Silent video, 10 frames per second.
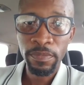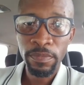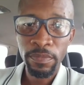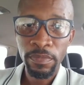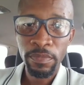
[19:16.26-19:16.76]

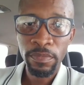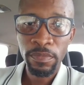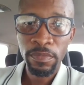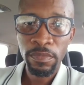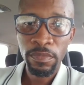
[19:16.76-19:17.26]

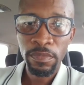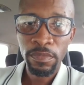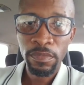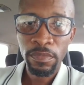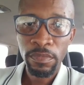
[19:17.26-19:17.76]

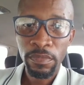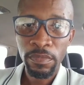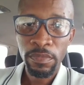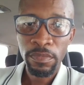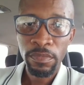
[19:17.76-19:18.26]

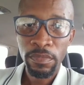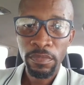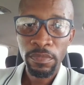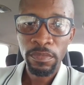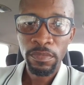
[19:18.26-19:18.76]

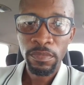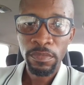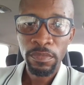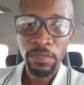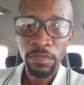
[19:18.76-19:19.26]

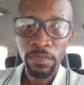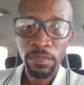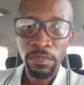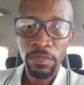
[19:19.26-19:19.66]
Nothing is said.